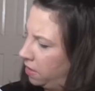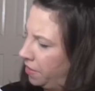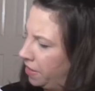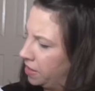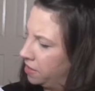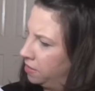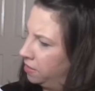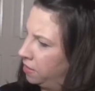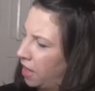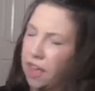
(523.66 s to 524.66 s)
There is.
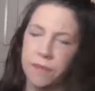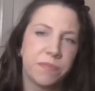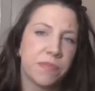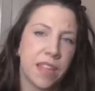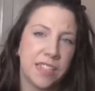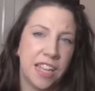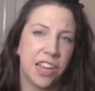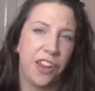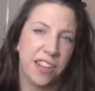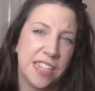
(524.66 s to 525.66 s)

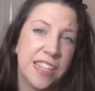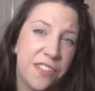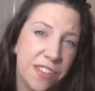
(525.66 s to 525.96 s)
Stand corrected,